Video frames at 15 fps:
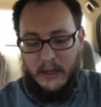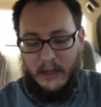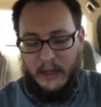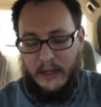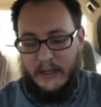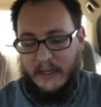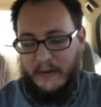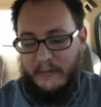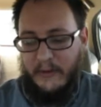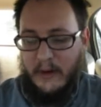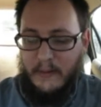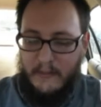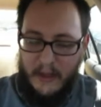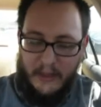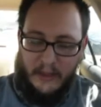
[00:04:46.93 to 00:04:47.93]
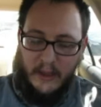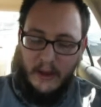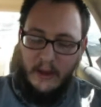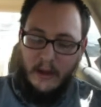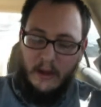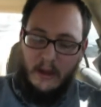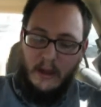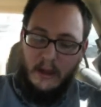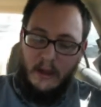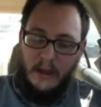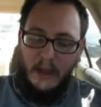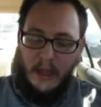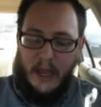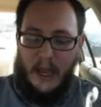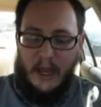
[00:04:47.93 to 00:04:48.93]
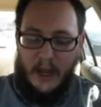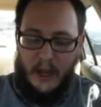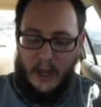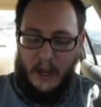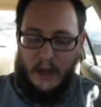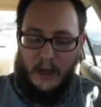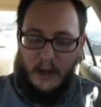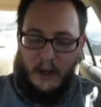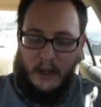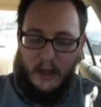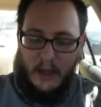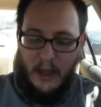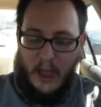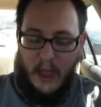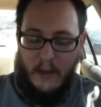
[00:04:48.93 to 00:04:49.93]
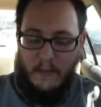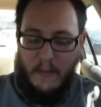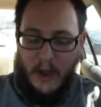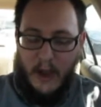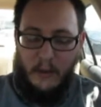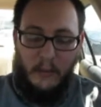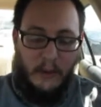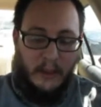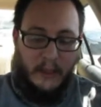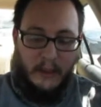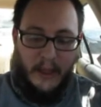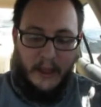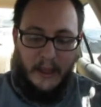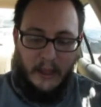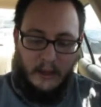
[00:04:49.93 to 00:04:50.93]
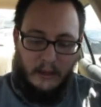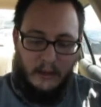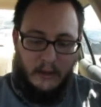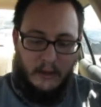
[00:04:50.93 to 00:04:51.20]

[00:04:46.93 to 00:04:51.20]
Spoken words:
a different method, and I really like it.